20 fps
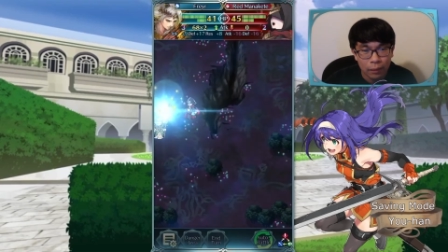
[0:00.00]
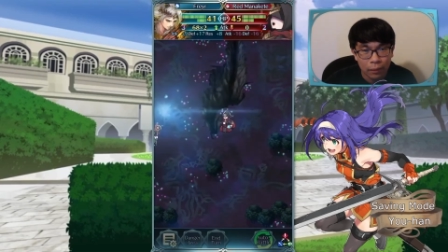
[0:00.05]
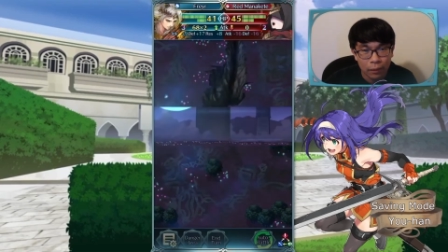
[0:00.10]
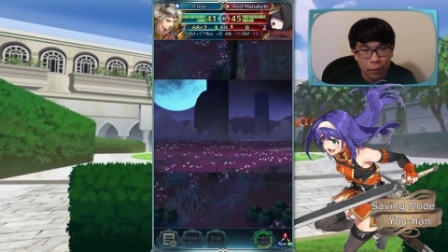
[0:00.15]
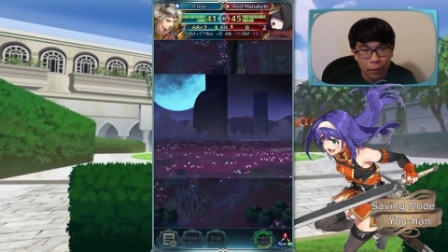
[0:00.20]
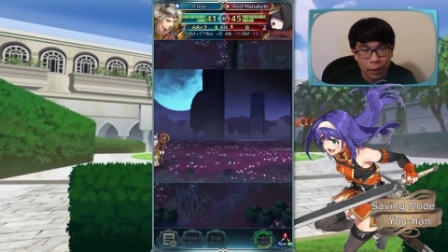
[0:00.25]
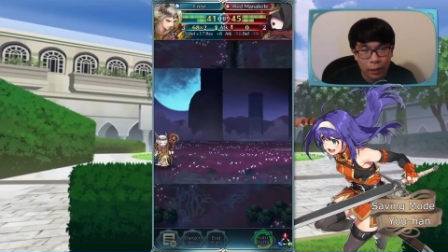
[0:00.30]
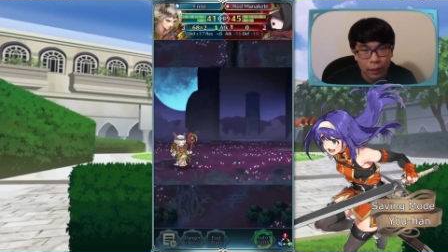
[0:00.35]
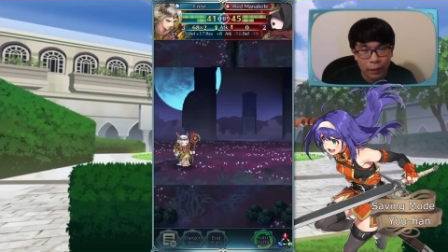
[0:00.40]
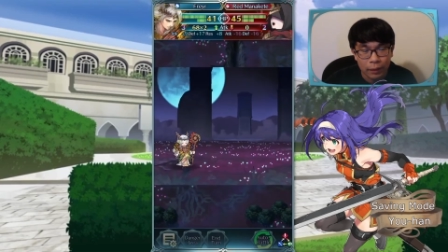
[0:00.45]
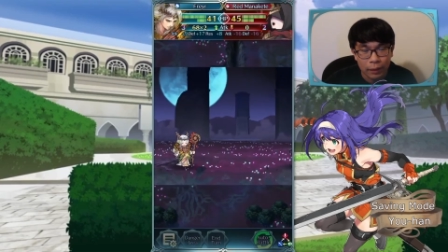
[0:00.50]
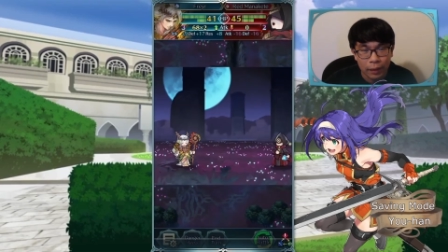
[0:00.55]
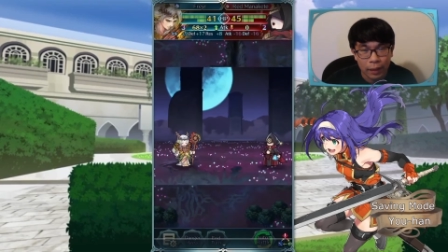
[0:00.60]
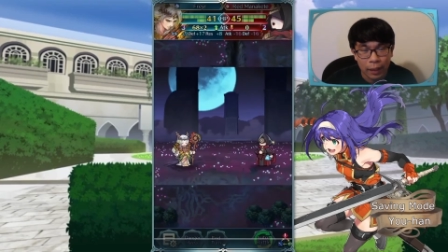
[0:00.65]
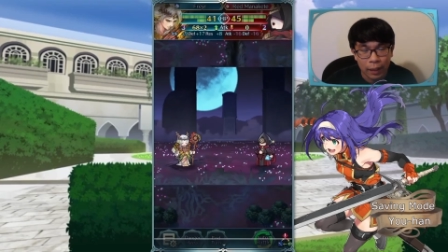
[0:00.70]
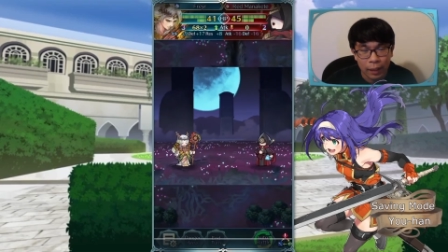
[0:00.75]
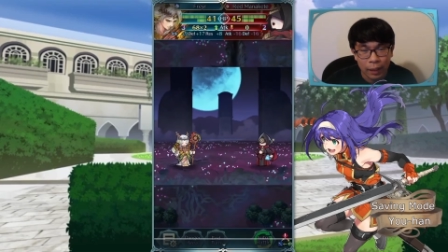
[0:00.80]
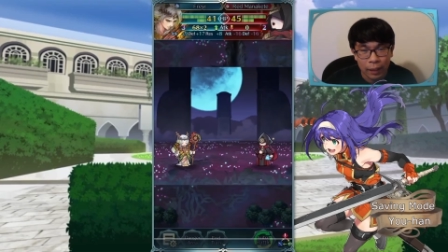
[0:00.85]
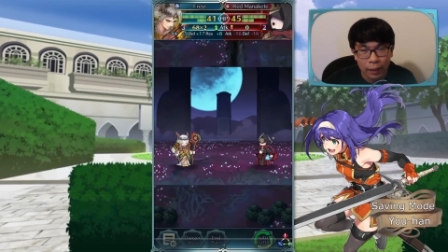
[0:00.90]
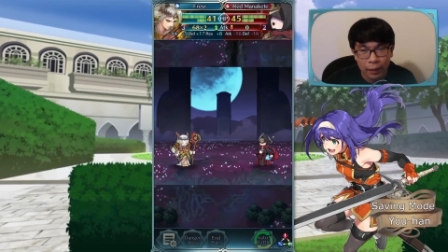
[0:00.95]
Okay, he's
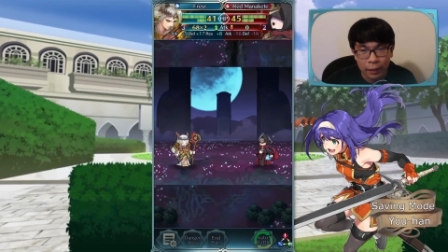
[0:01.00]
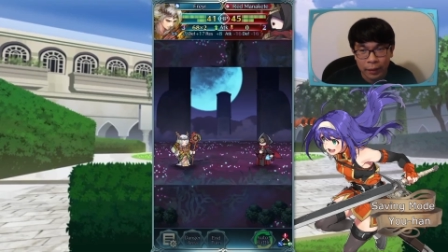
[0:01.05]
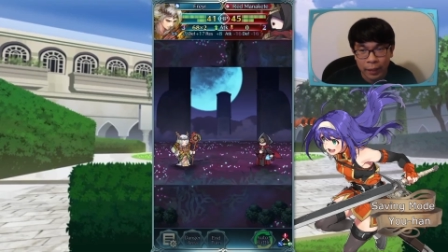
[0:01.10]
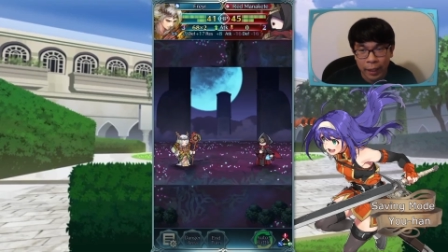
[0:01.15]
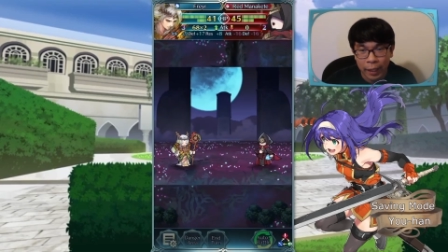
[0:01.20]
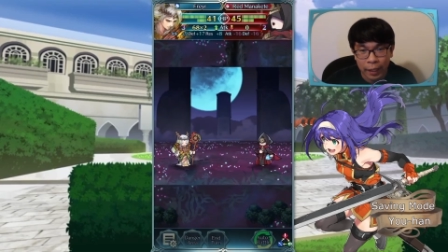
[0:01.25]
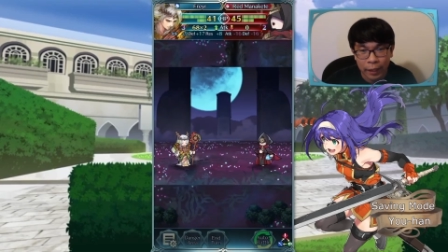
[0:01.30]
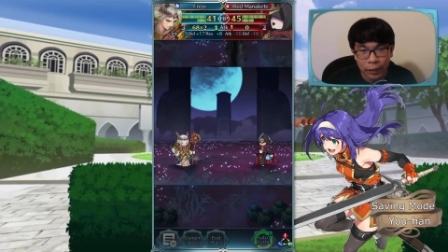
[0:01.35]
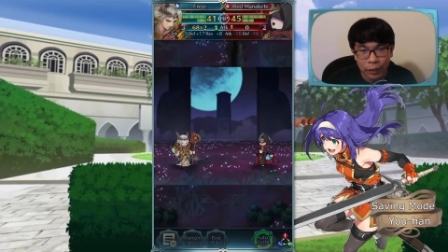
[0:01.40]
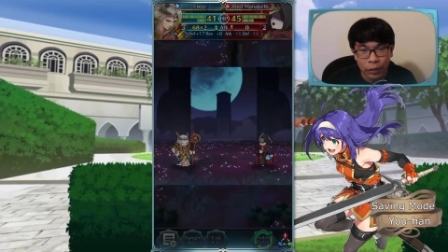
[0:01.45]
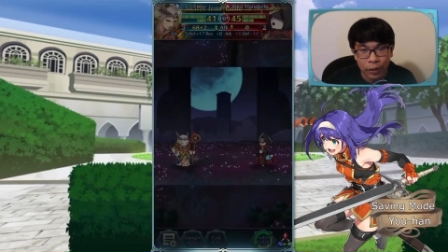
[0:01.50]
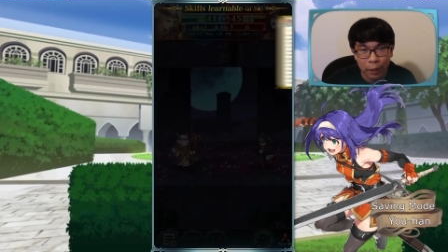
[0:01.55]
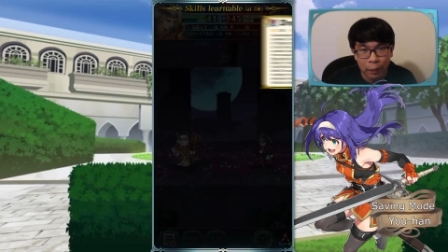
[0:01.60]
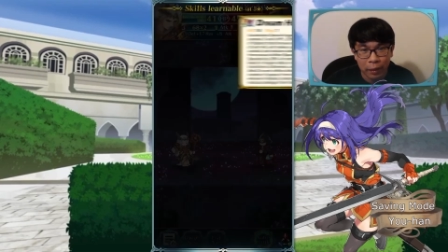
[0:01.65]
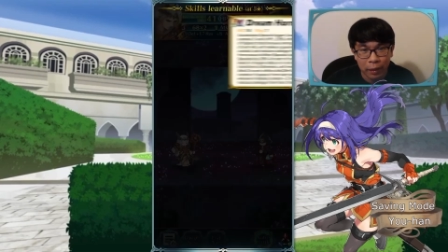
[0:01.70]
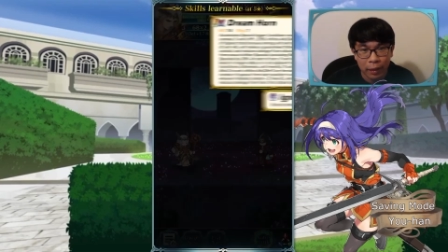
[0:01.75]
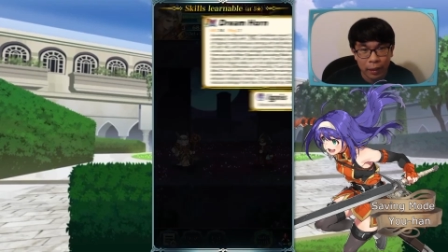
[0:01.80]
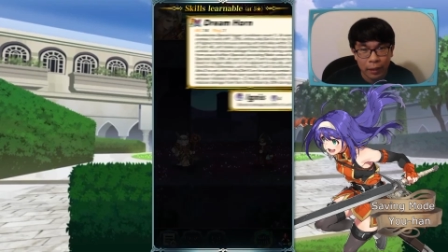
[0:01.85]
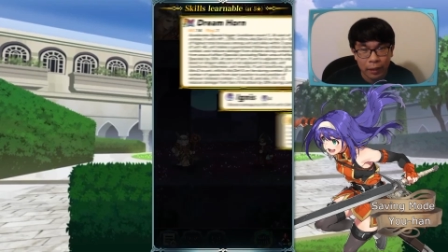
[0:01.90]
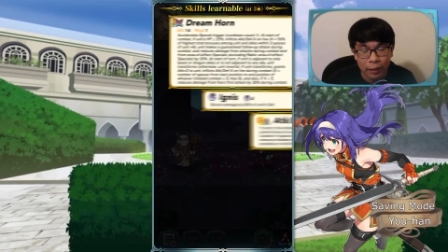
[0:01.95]
got catch, I
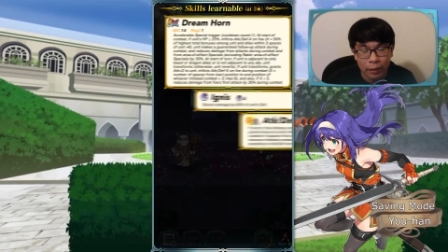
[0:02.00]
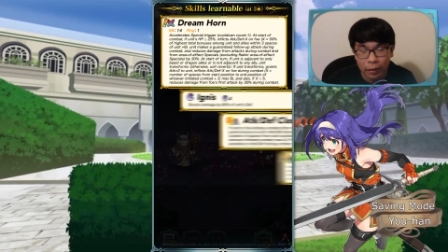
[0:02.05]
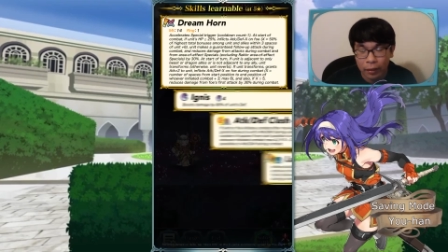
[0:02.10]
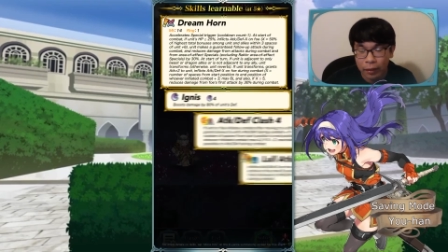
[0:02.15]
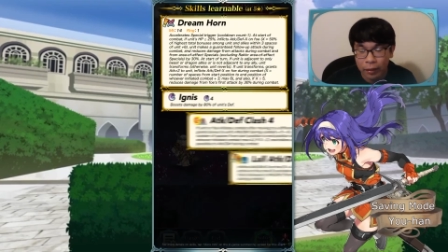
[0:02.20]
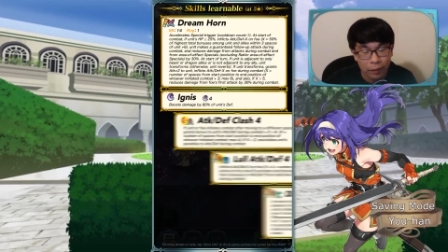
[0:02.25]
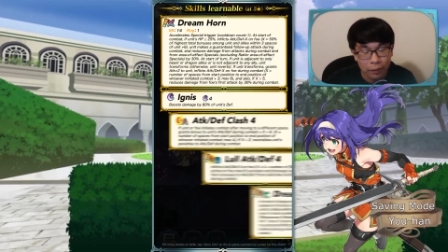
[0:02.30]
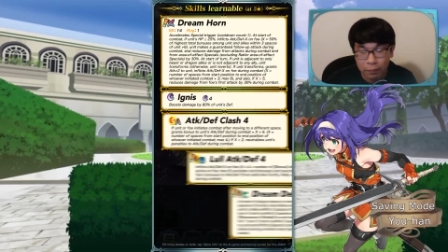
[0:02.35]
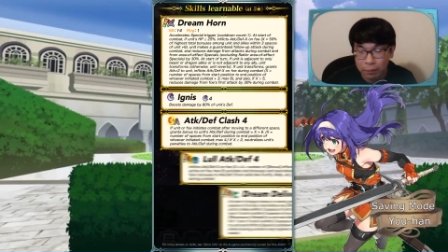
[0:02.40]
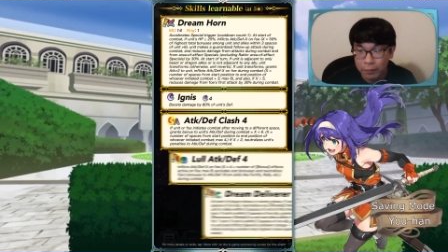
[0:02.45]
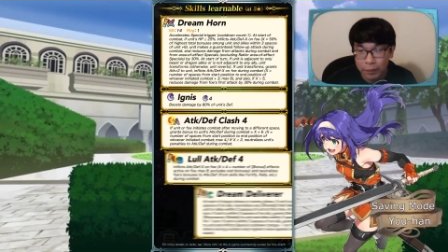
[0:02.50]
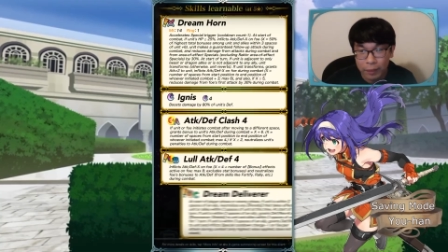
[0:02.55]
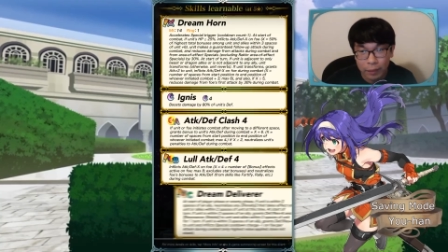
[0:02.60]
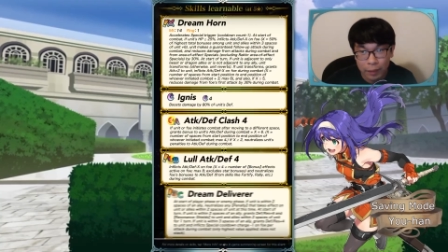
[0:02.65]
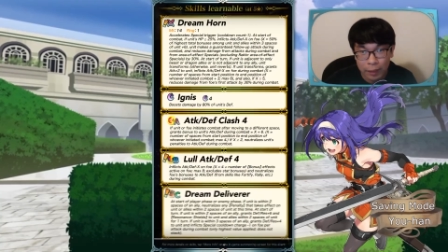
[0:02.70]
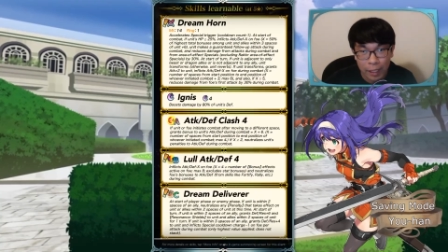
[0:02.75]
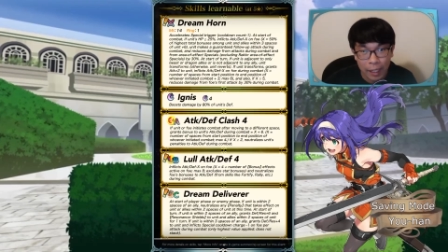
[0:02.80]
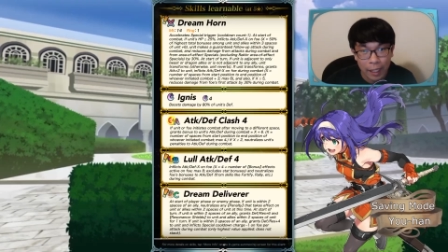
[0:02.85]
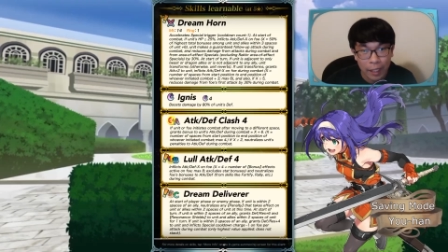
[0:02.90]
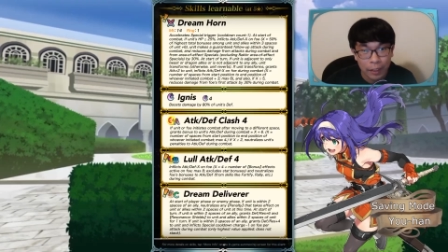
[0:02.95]
think, or
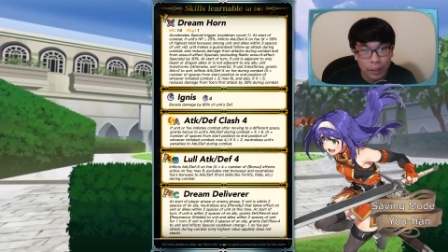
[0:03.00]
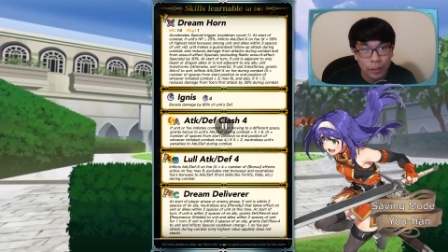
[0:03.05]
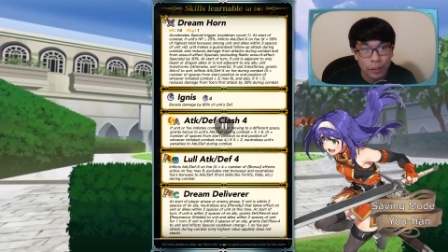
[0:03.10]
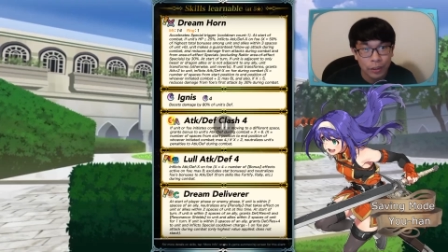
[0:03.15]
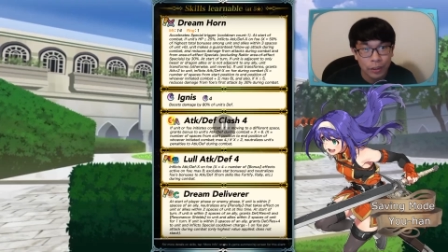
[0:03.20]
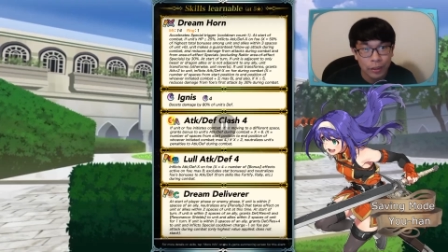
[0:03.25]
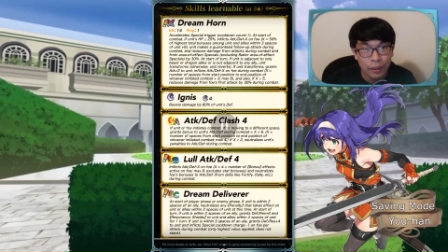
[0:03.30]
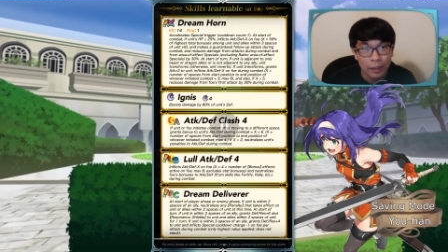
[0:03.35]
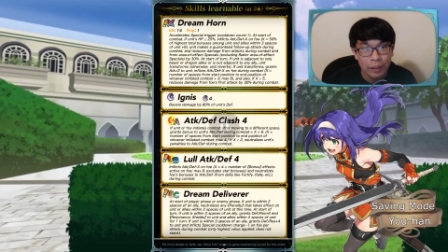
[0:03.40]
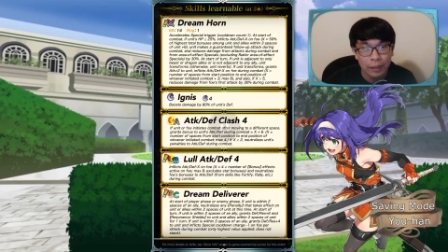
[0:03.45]
clash.